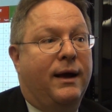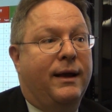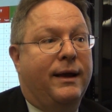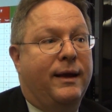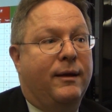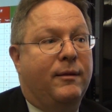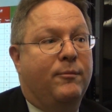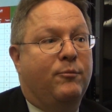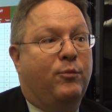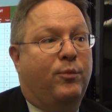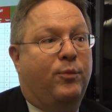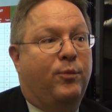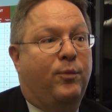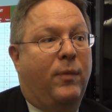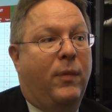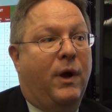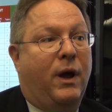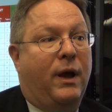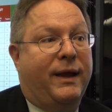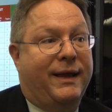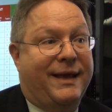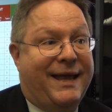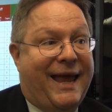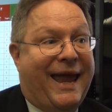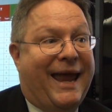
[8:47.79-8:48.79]

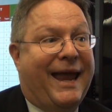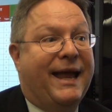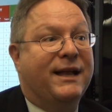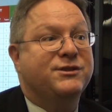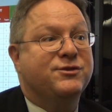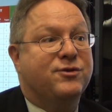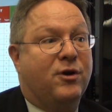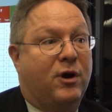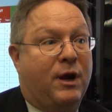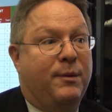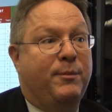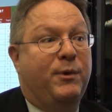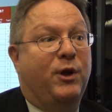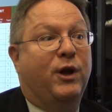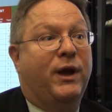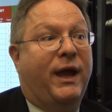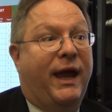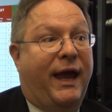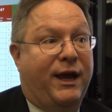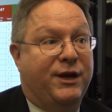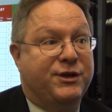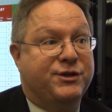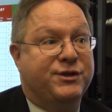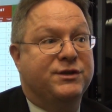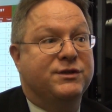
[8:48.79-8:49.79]
enhanced our
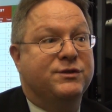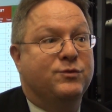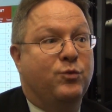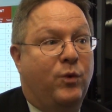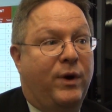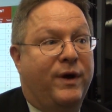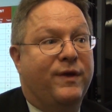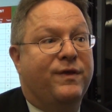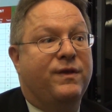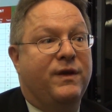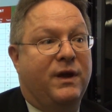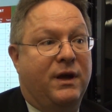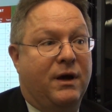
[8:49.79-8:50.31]
communications with